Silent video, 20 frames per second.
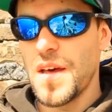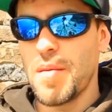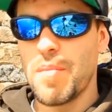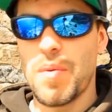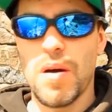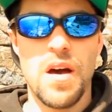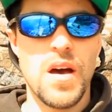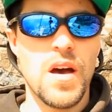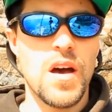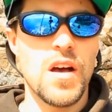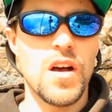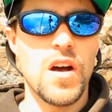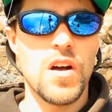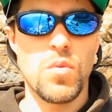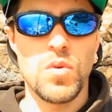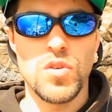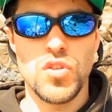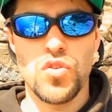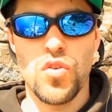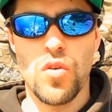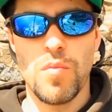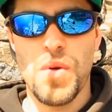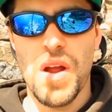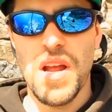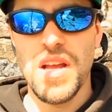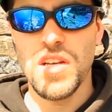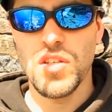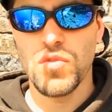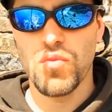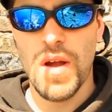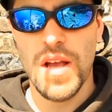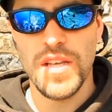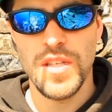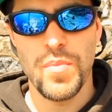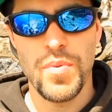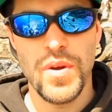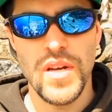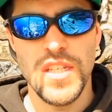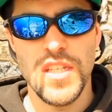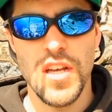But uh, I want strong braid because rats are
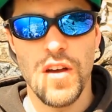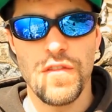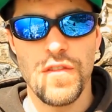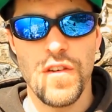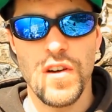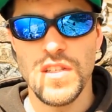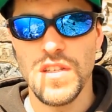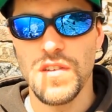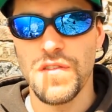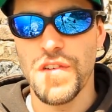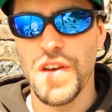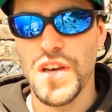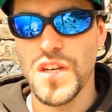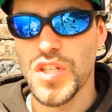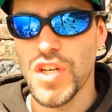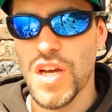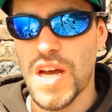pretty tough fighting fish